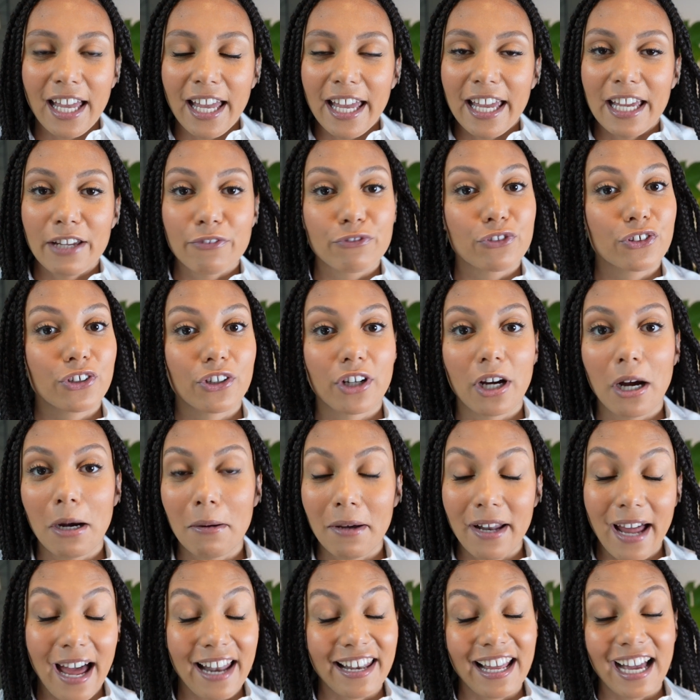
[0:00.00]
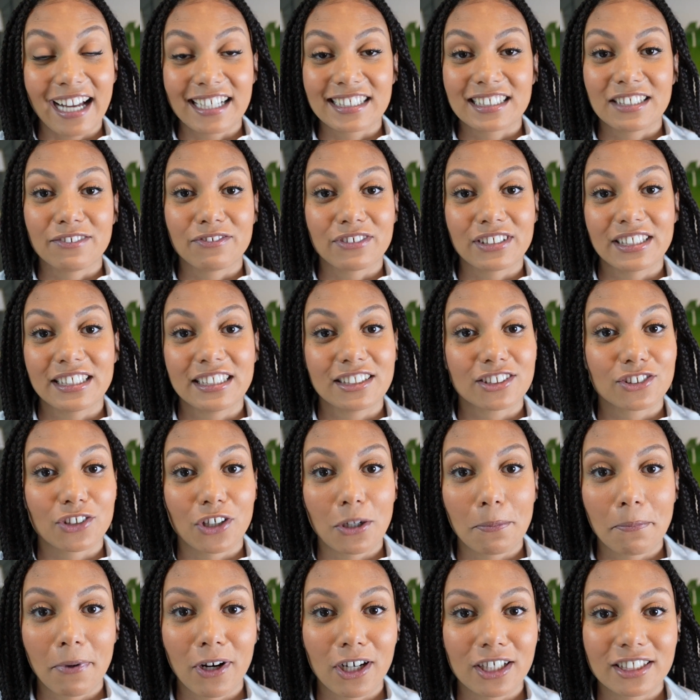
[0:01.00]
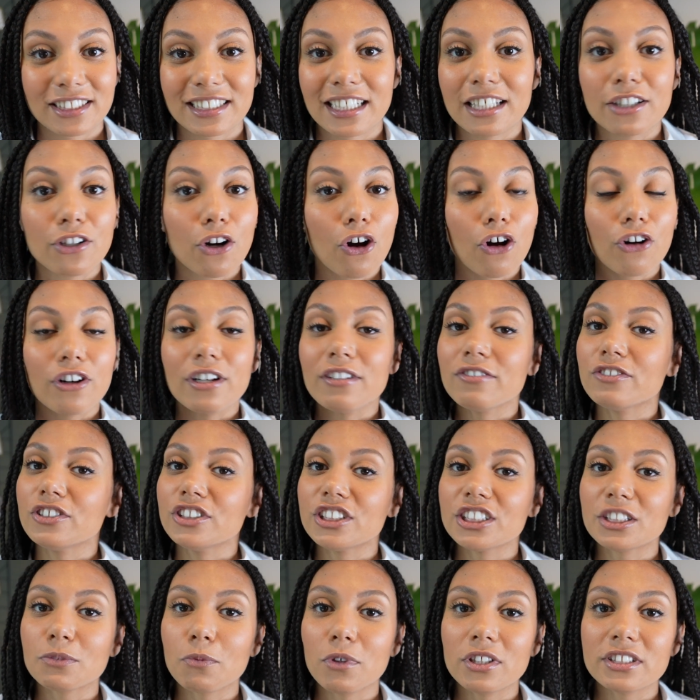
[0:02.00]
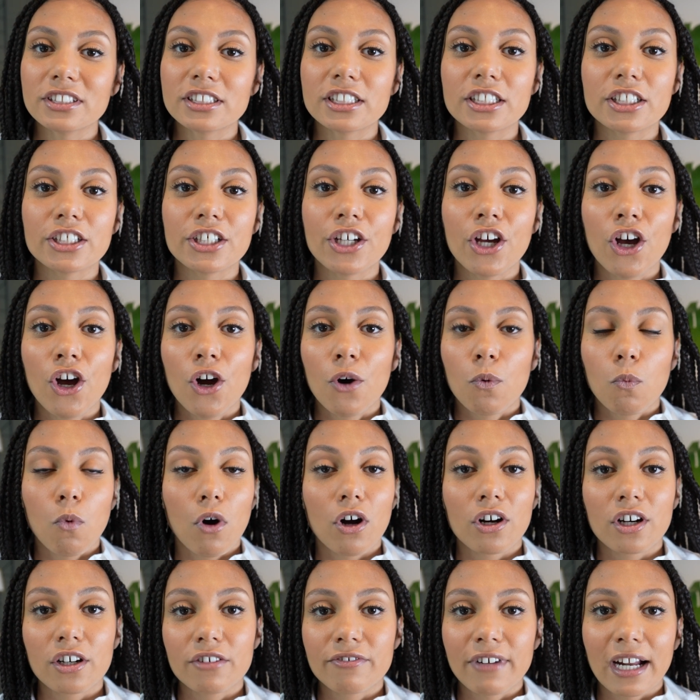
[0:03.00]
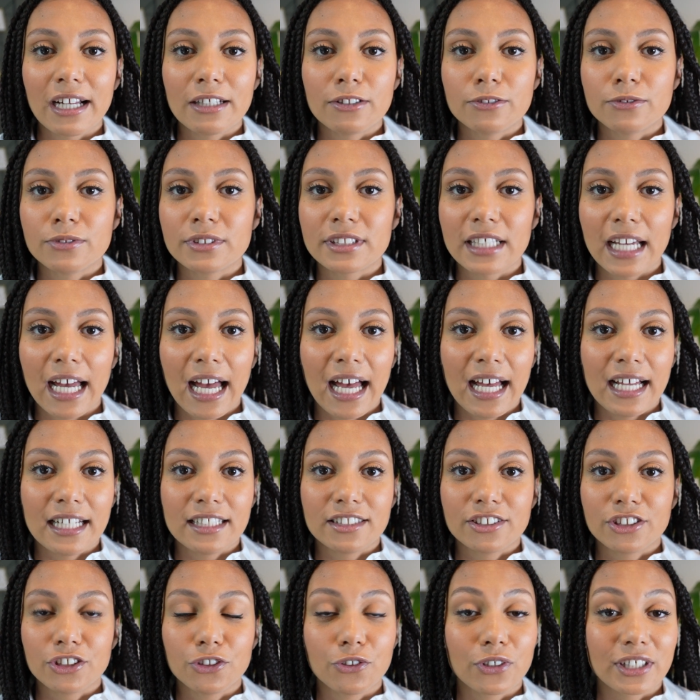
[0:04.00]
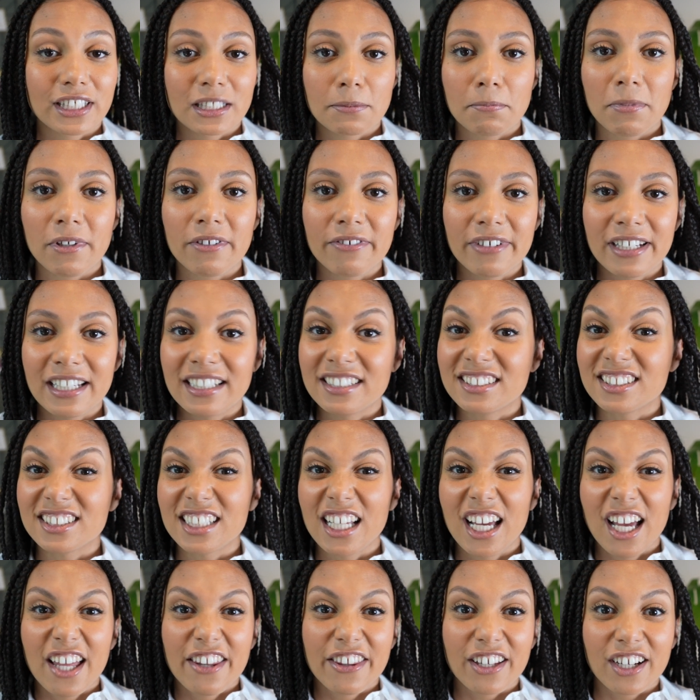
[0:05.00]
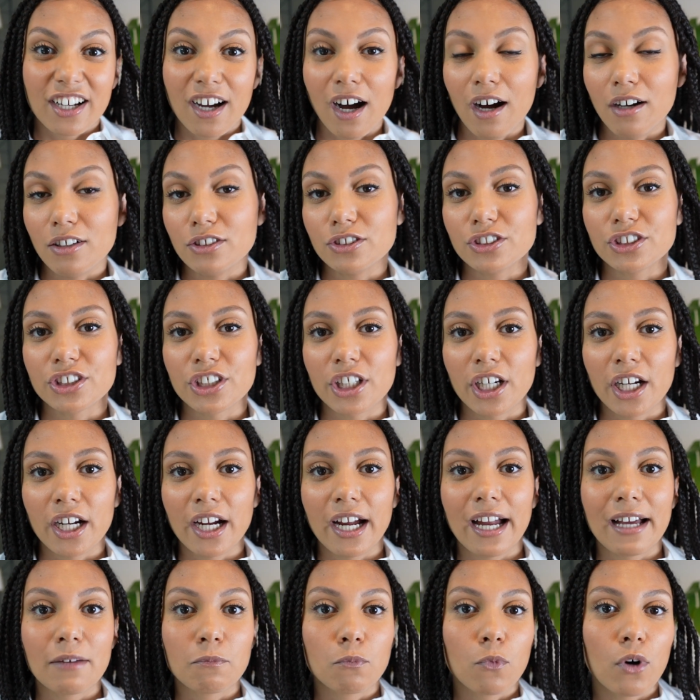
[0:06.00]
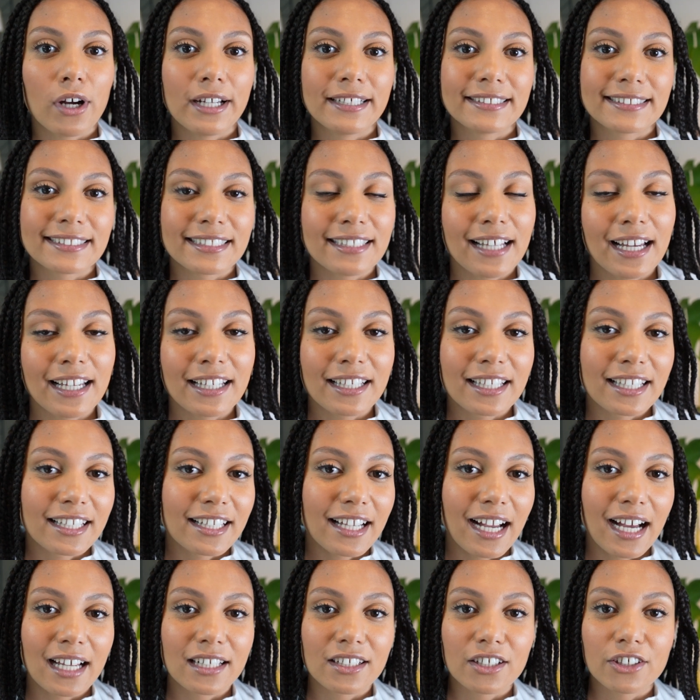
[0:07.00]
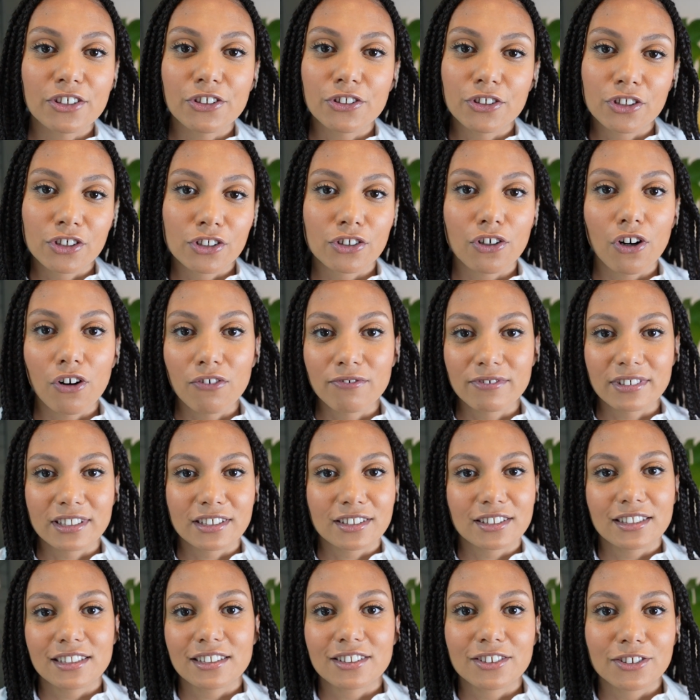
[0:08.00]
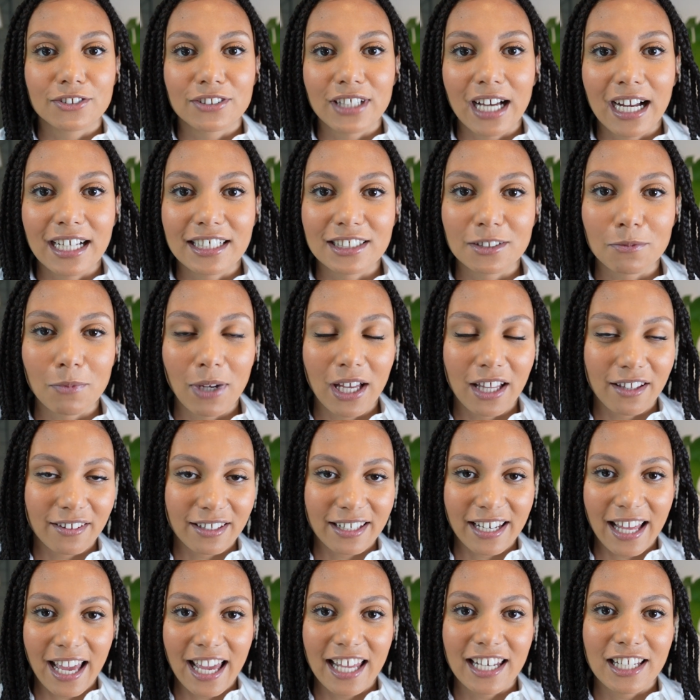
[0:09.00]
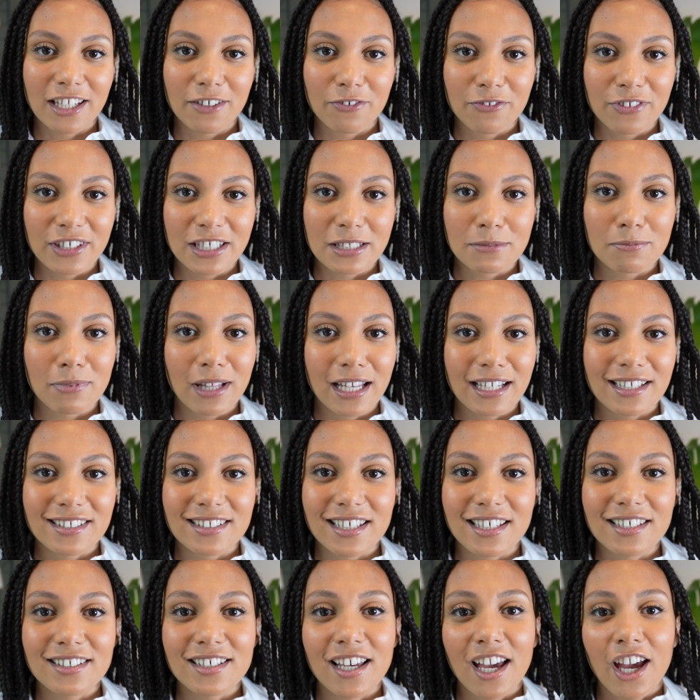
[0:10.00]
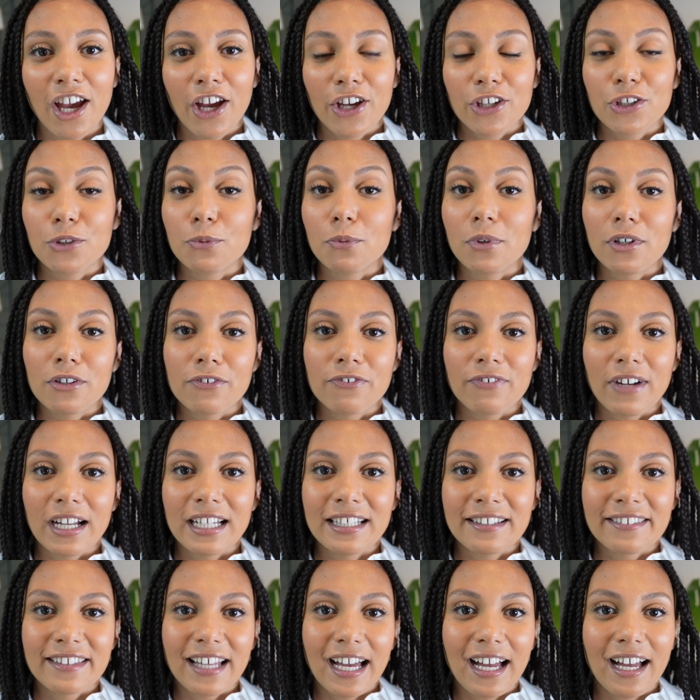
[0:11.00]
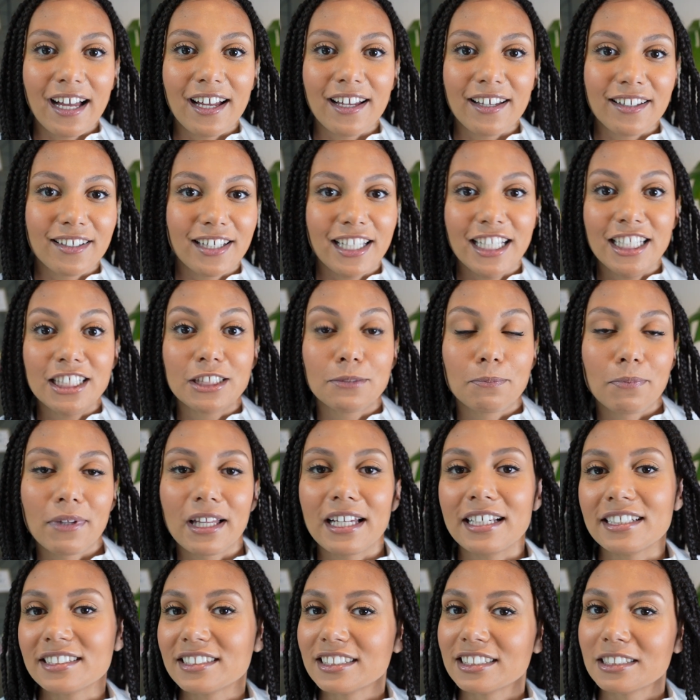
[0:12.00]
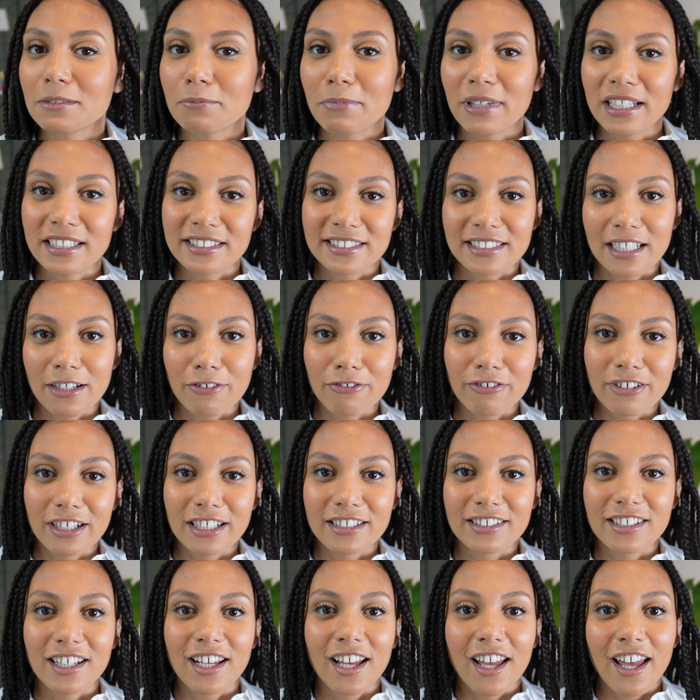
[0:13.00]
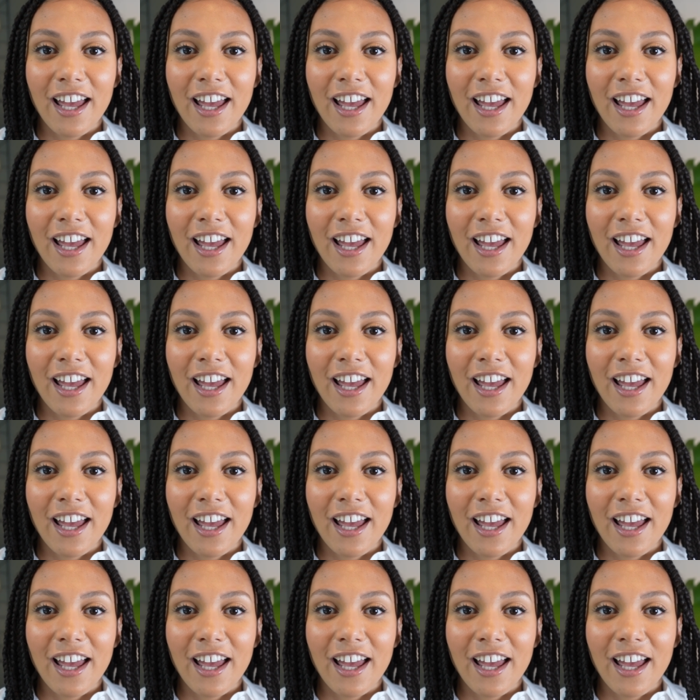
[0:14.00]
If you're an activity sort of person, or if you just want to walk around and, you know, experience the culture and what it's like in Ghana, you can obviously do that as well in any of these places. You will find that each place is a bit different,